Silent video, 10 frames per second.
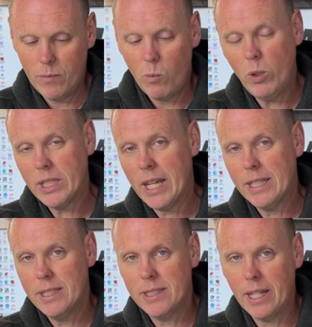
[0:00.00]
Once I got
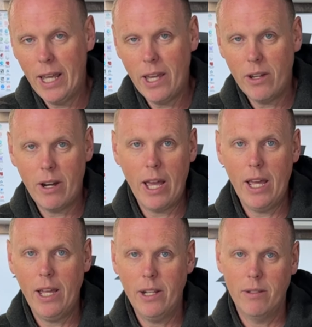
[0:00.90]
this
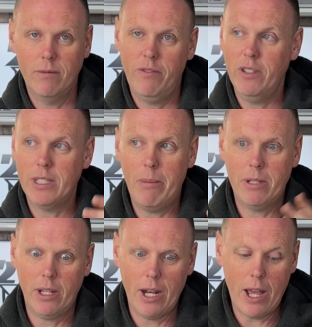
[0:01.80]
together, first time I
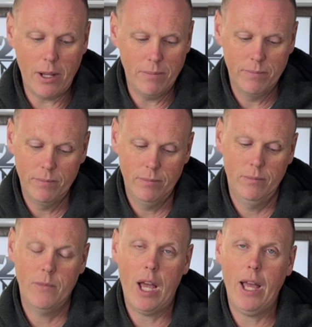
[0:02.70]
took it out,
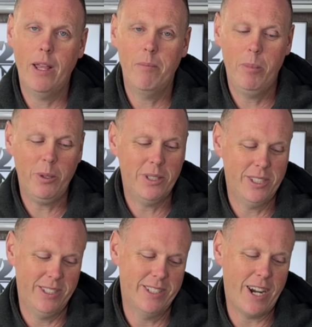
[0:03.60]
I built
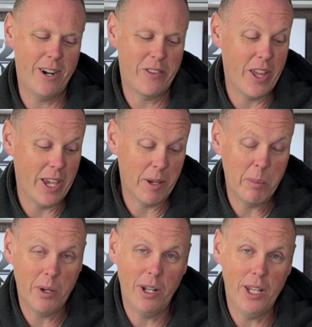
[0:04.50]
this entire thing and
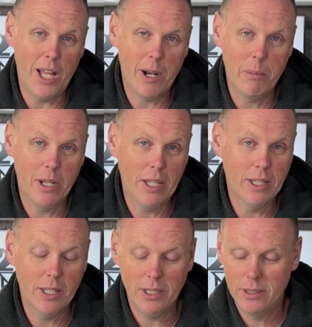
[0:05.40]
put a lot of money
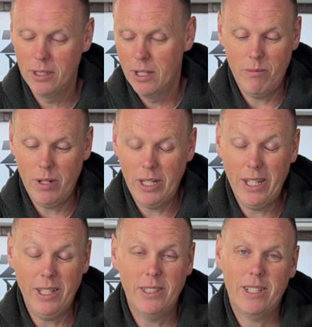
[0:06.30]
in this. Really,
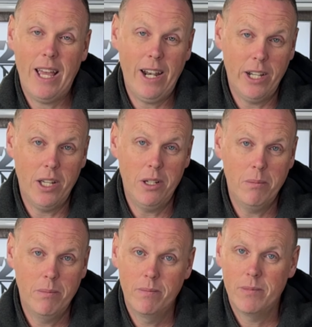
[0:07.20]
it's kind of
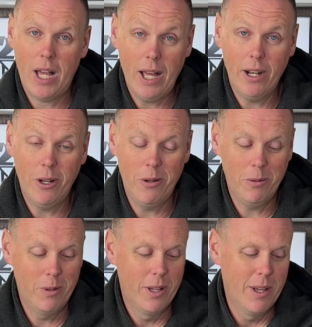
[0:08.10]
dumb, I
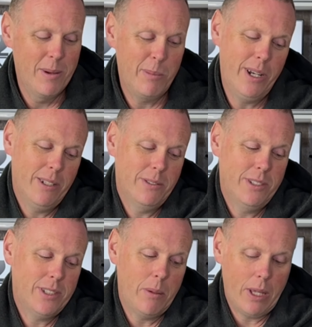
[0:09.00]
know, but it was
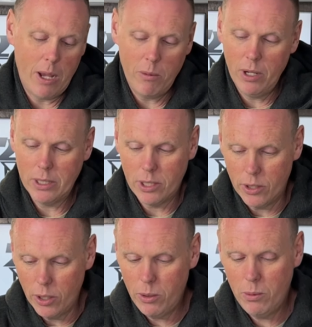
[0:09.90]
just something I wanted to
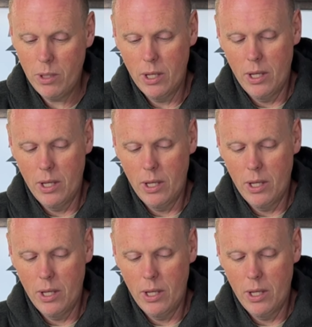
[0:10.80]
do.